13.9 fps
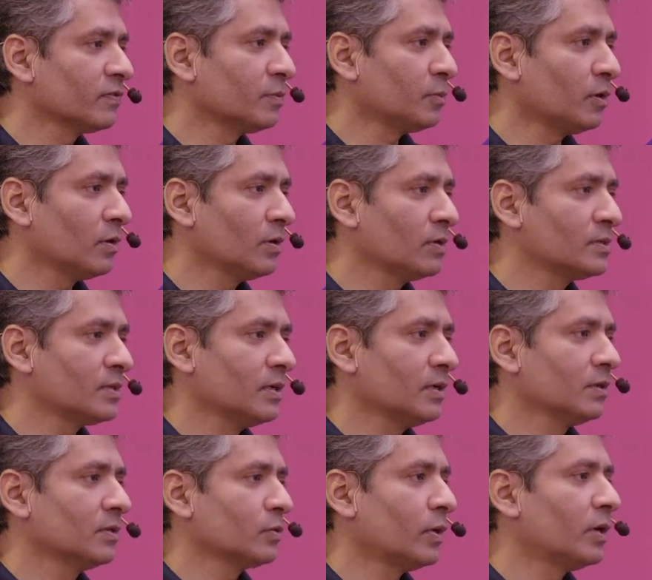models and
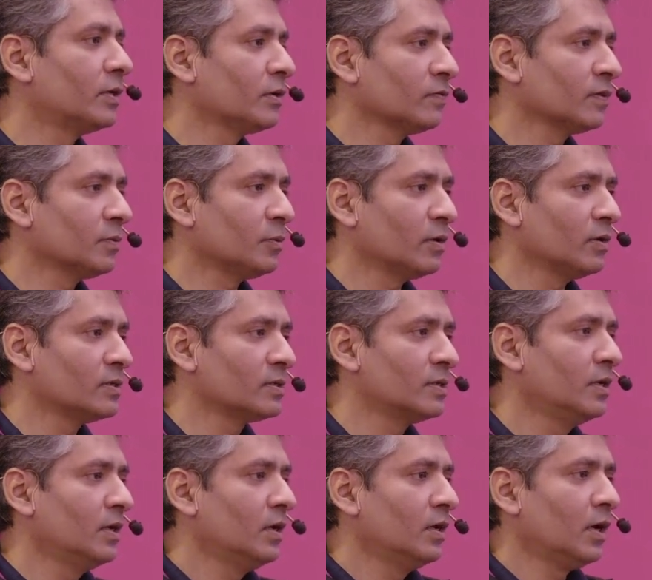the quality of the models,
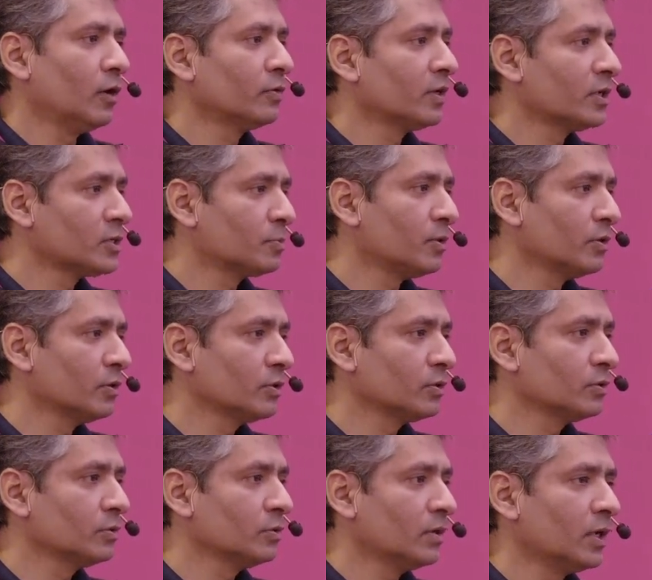how they respond
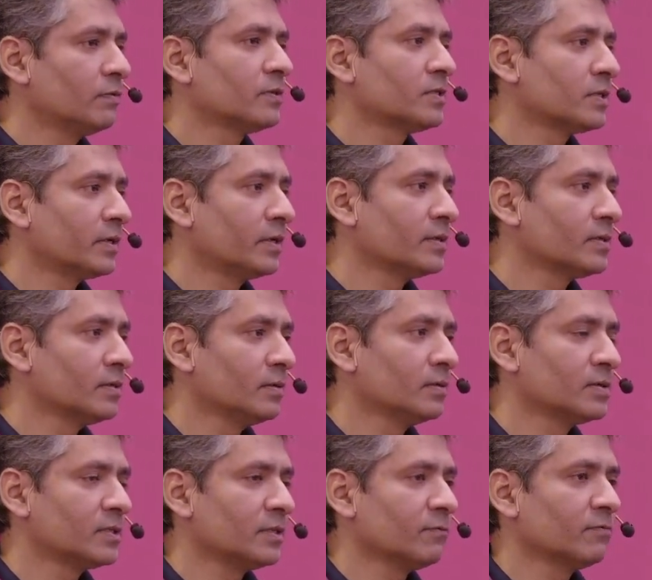to adversarial stuff.